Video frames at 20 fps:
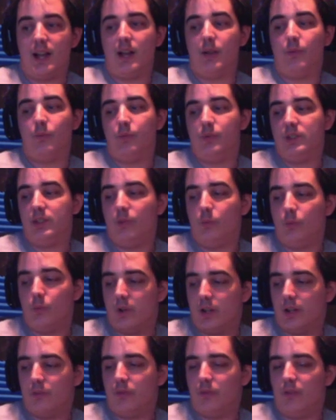what you
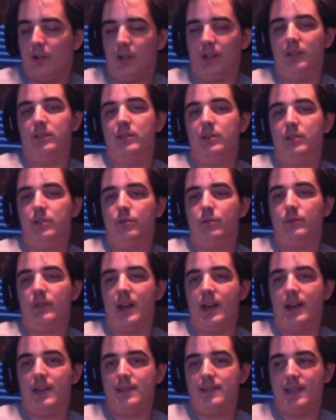want to fucking do
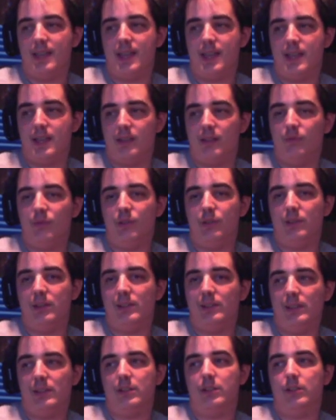as a community
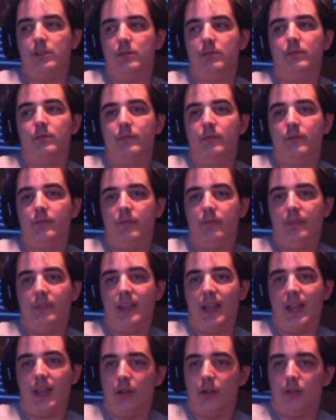leader.
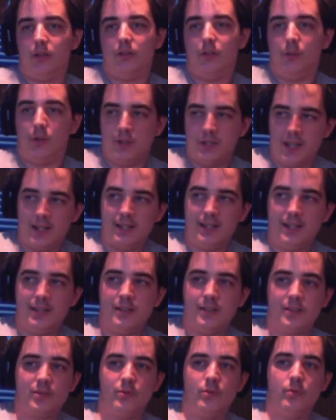At all, on any
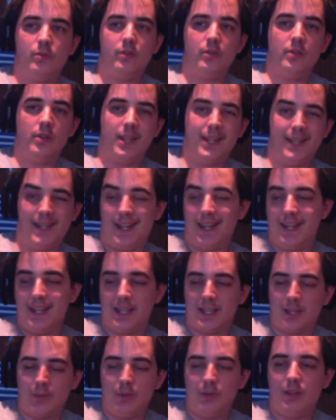Discord, any
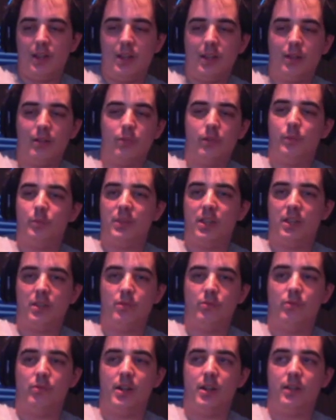community group that
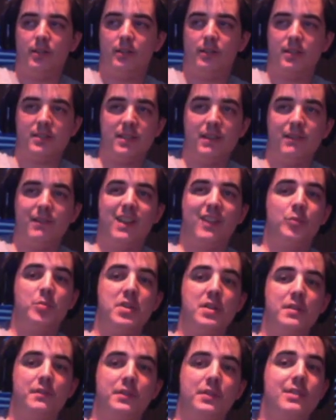you run. Doesn't even have to
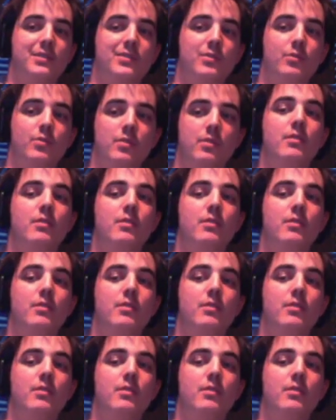be over Discord.